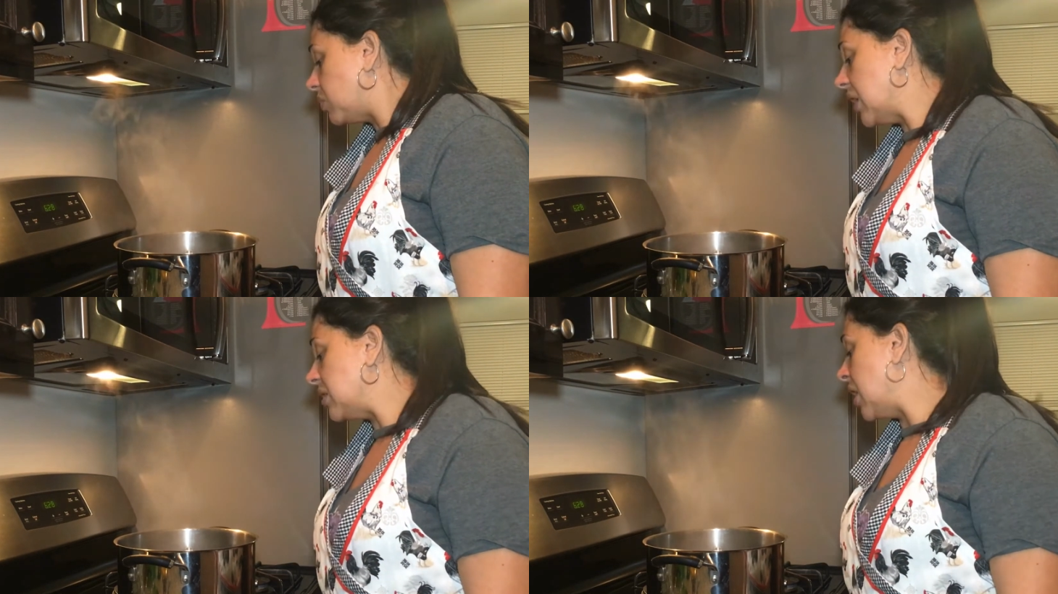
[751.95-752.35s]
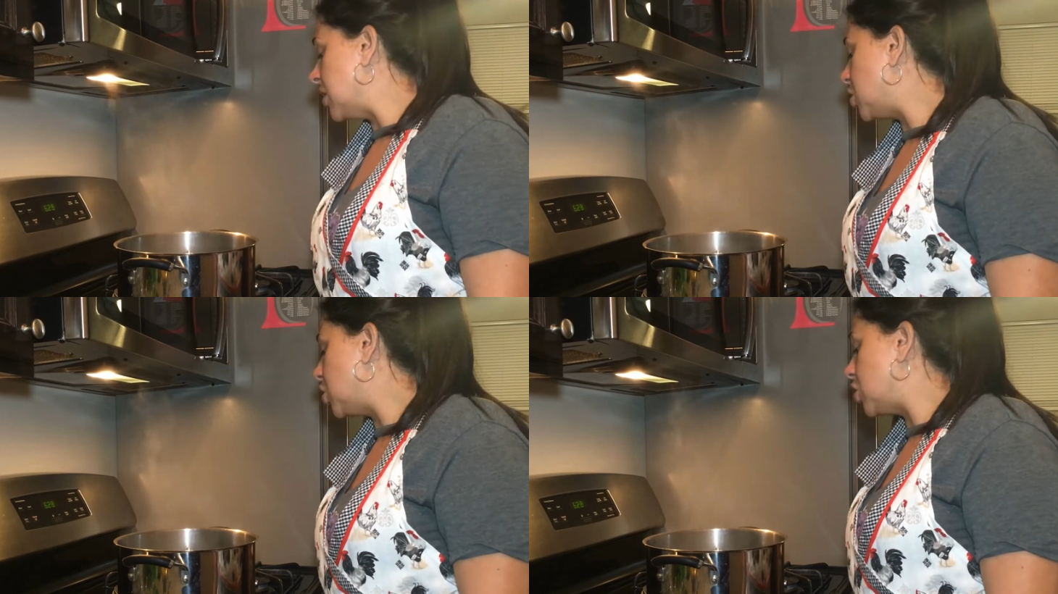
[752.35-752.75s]
they
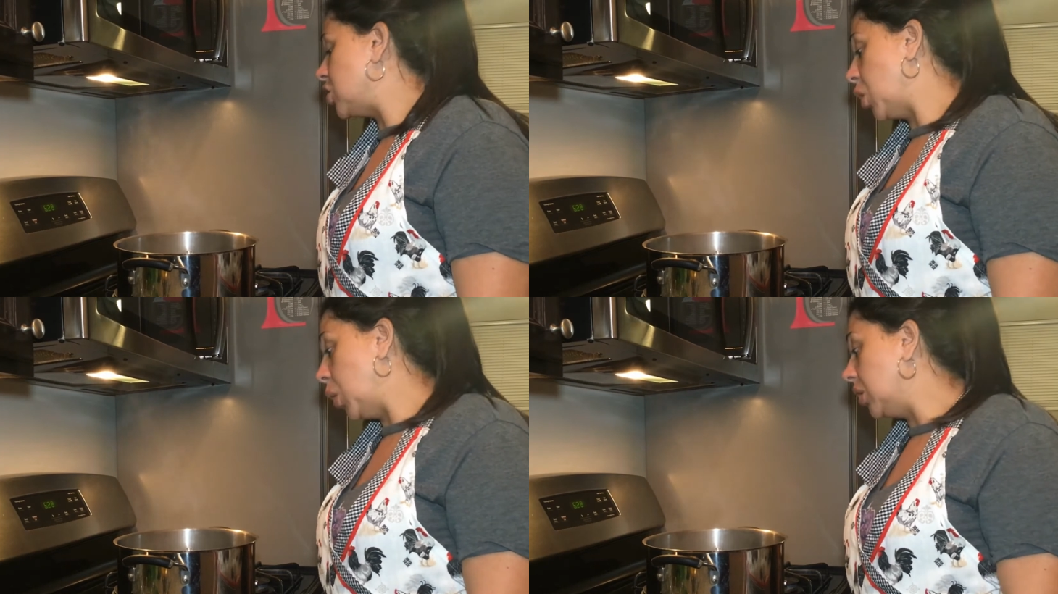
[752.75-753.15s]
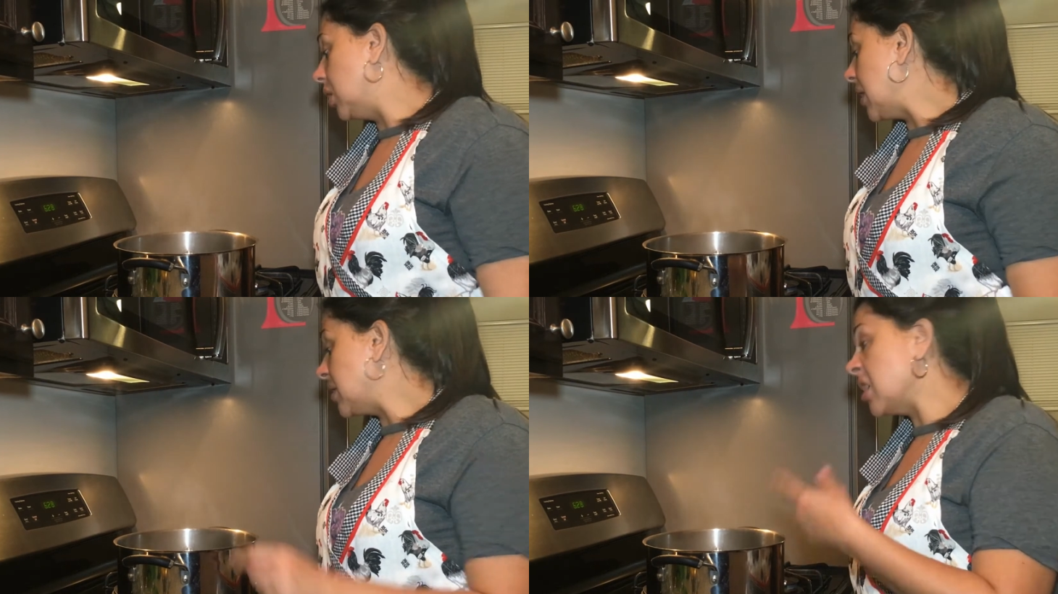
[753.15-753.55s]
taste so
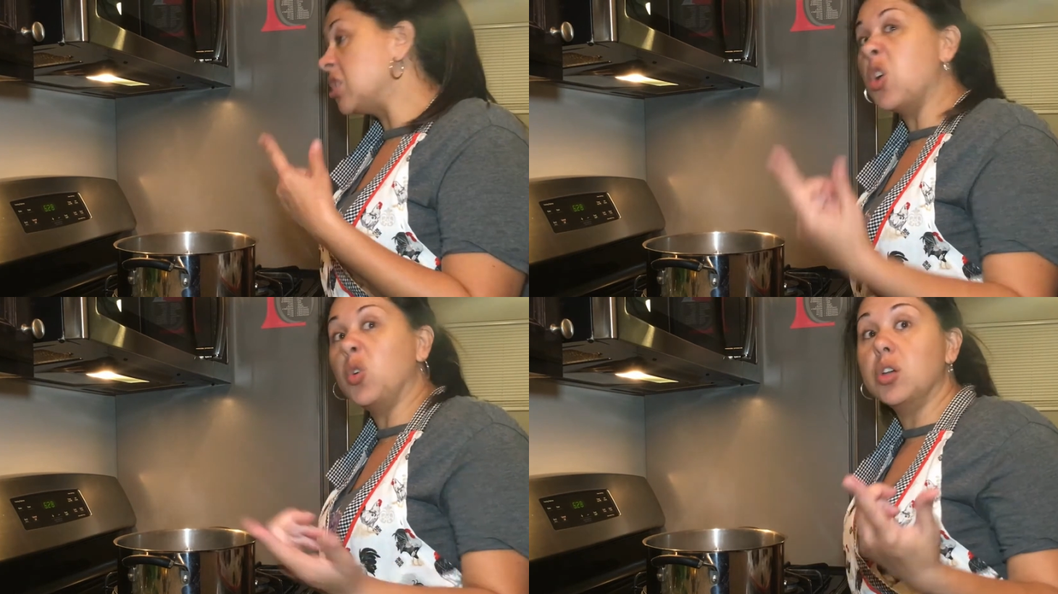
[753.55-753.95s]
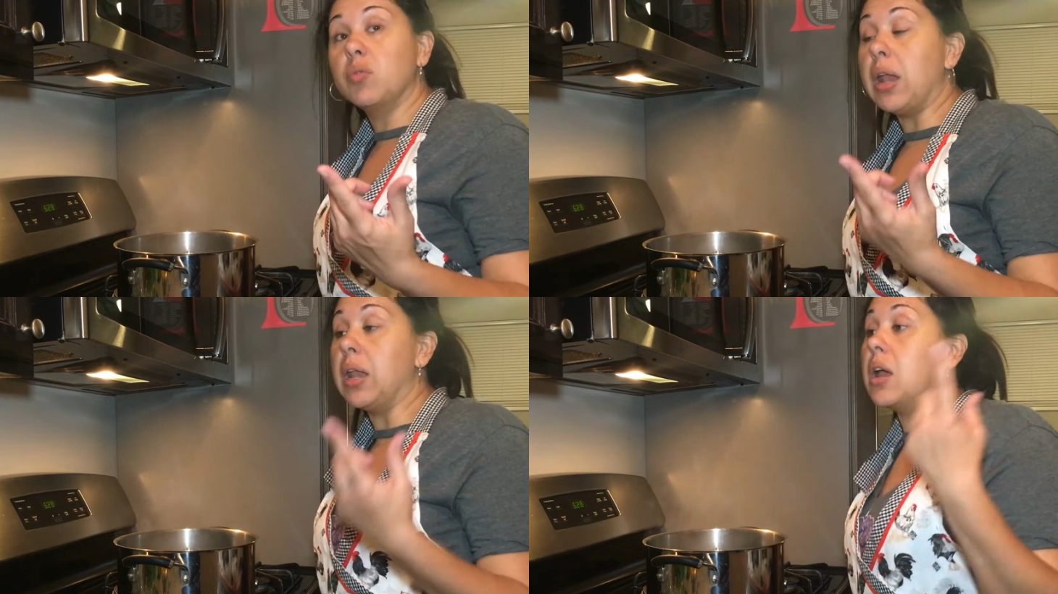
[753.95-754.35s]
good. They taste so good
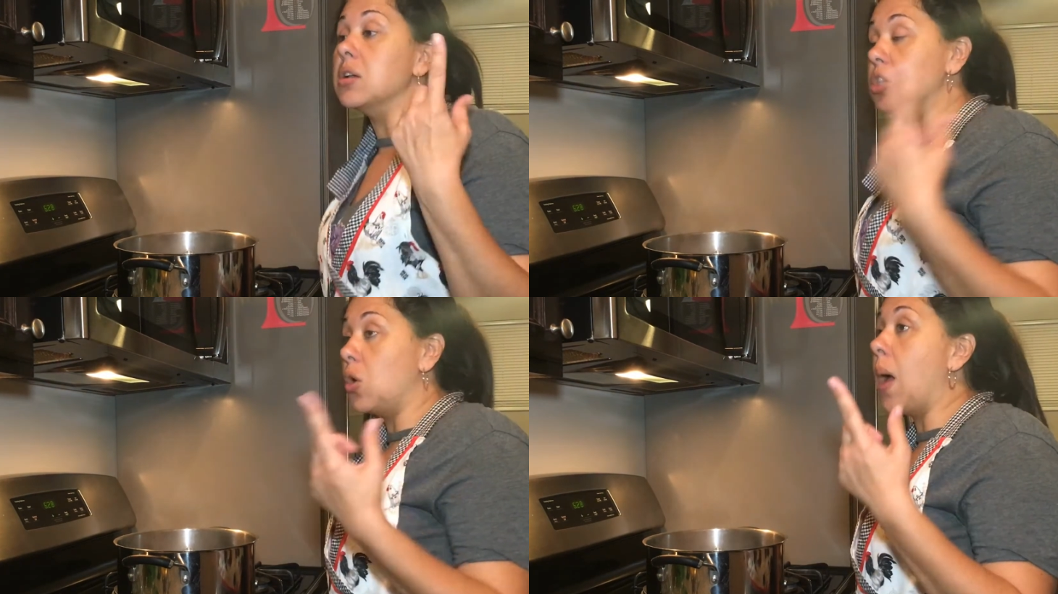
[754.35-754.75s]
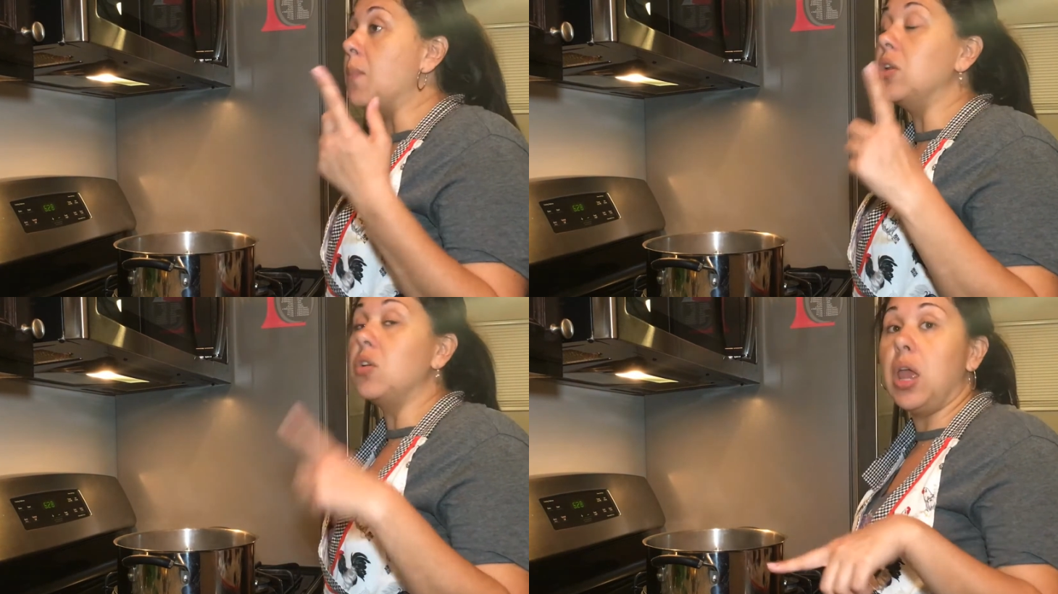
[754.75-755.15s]
right now. So I'm
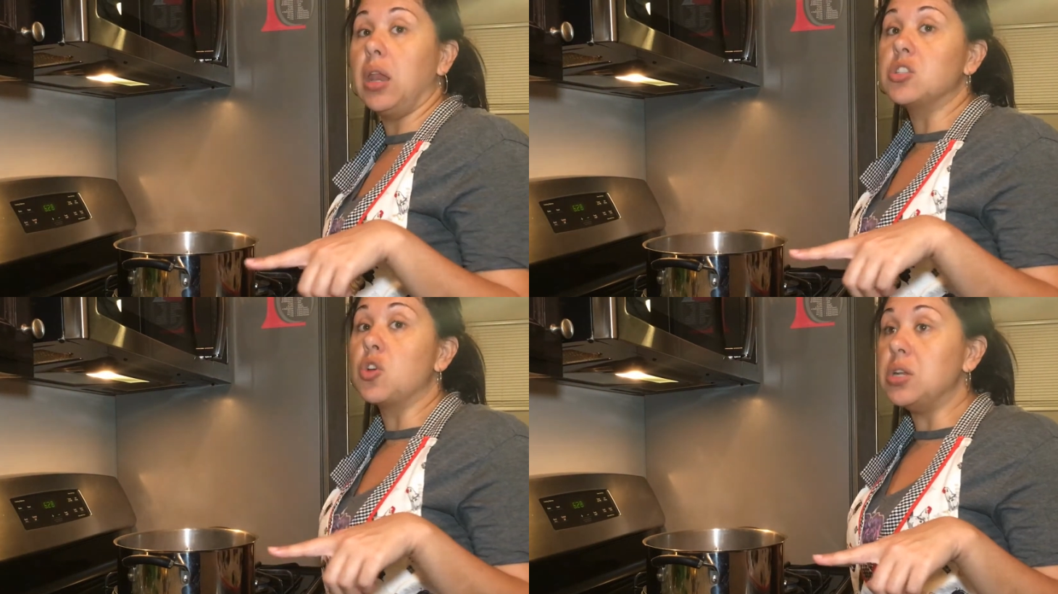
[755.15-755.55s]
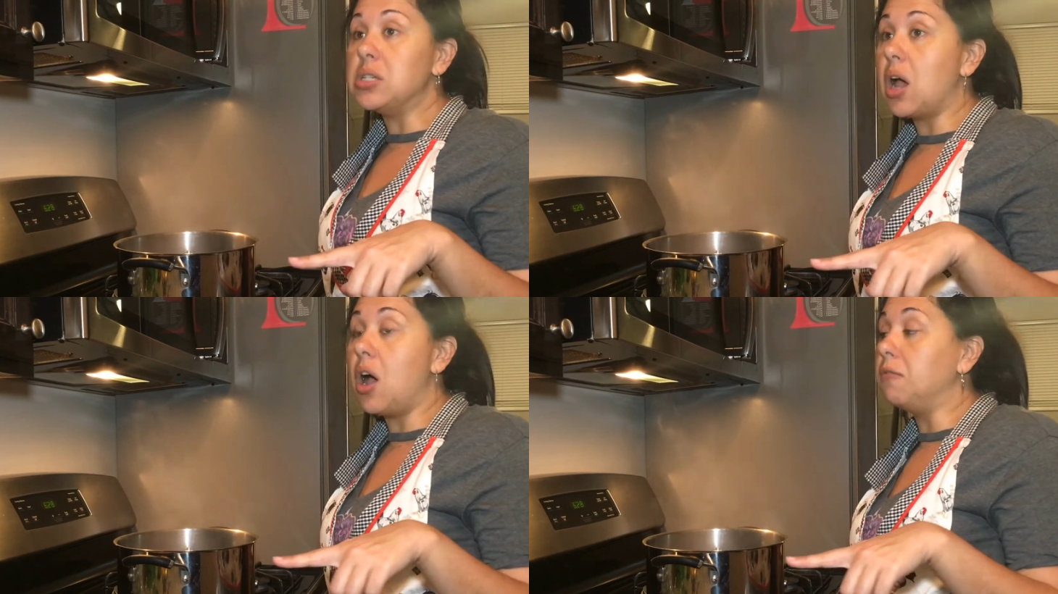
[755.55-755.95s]
gonna go ahead and turn
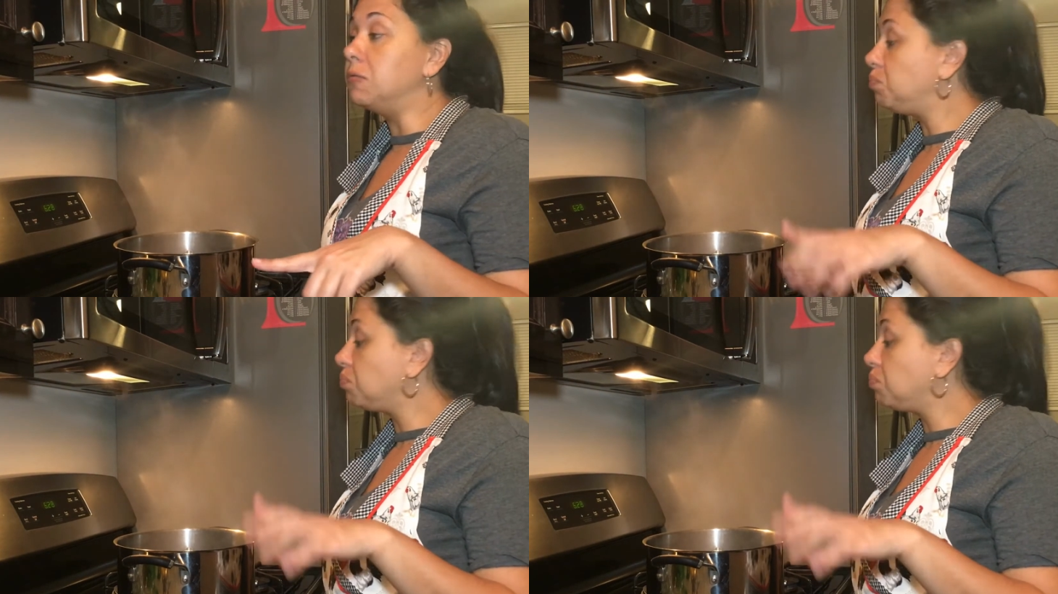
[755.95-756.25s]
these off.